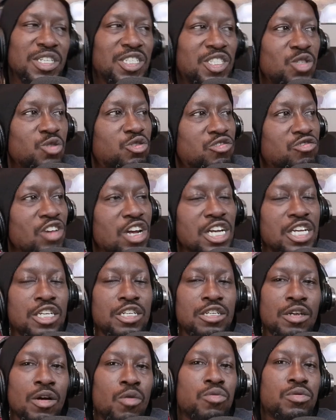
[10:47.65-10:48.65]
you straight
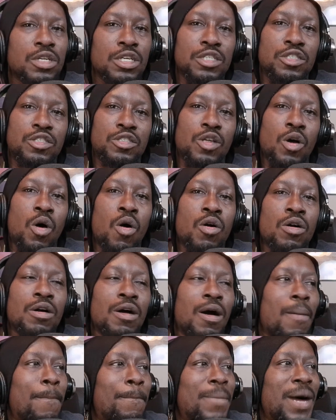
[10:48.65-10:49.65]
yoked this dog
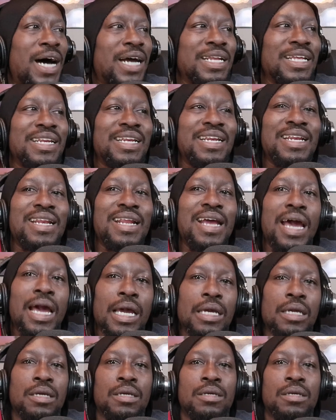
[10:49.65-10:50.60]
up by the neck